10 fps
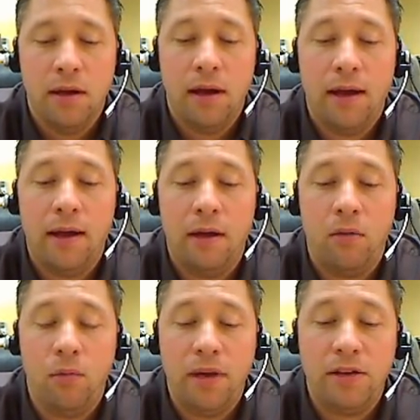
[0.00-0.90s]
Uh,
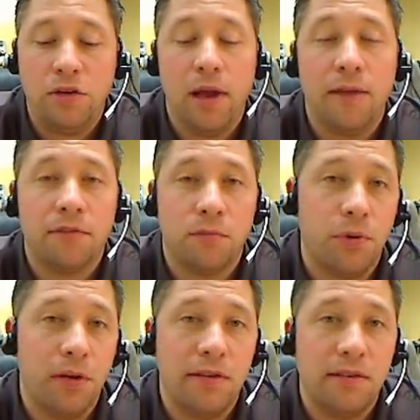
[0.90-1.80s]
we do have some
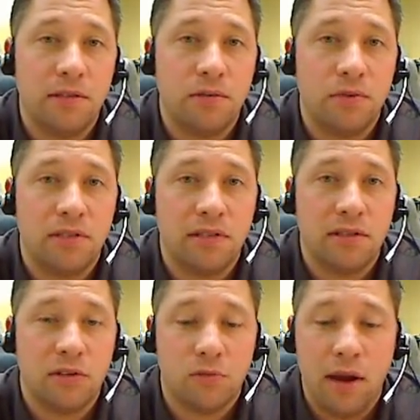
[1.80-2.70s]
pretty decent
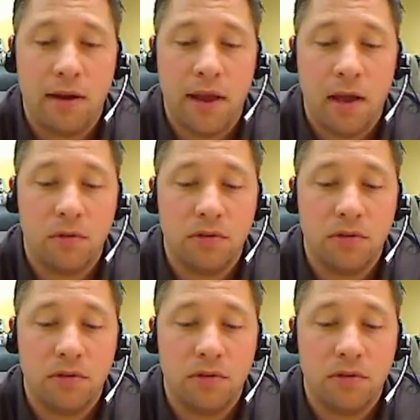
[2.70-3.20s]
resistance right now,